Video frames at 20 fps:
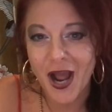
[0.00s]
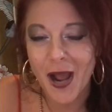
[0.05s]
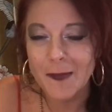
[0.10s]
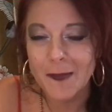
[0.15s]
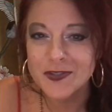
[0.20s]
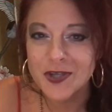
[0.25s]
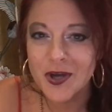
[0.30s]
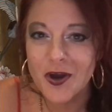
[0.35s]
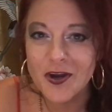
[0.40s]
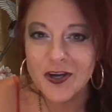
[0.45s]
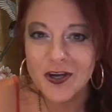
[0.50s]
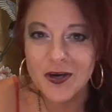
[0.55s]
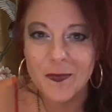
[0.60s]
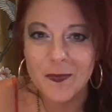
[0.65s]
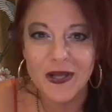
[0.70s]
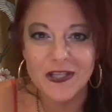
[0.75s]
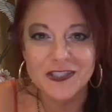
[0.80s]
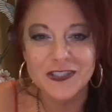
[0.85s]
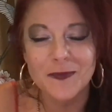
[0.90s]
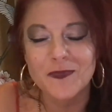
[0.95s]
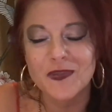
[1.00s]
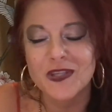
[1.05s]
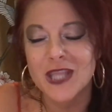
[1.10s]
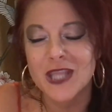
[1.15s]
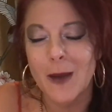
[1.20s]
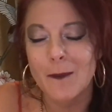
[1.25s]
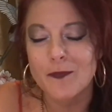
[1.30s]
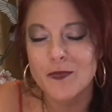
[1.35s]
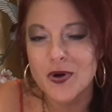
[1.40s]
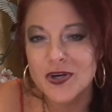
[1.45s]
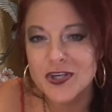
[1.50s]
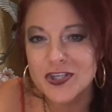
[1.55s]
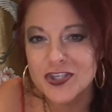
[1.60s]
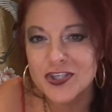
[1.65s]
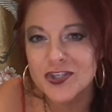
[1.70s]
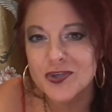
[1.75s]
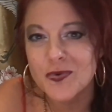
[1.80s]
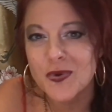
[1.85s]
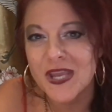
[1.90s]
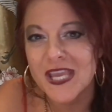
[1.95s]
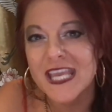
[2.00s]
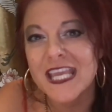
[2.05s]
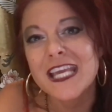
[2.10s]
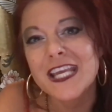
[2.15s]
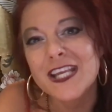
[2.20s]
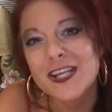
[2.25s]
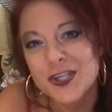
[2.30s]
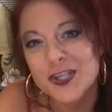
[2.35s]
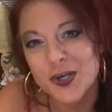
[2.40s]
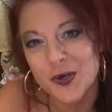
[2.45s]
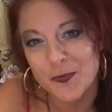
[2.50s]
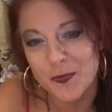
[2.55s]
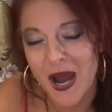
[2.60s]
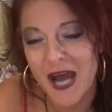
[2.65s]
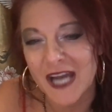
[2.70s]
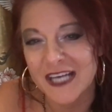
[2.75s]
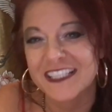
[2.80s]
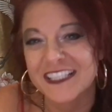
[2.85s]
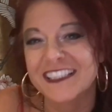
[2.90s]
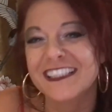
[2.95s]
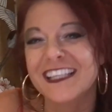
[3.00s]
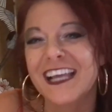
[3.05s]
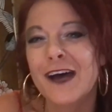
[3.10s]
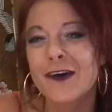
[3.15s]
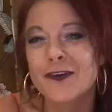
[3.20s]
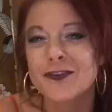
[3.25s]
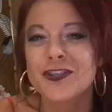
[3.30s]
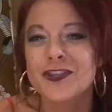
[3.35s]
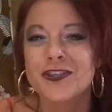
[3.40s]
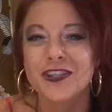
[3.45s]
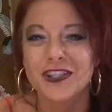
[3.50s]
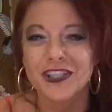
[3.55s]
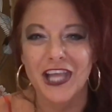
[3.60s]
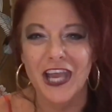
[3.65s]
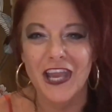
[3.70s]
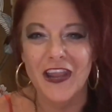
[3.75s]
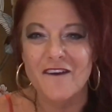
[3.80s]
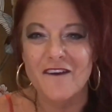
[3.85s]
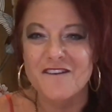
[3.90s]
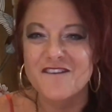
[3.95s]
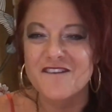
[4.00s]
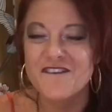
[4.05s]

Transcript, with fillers: I'm talking about something that puts you in your body, allows you to like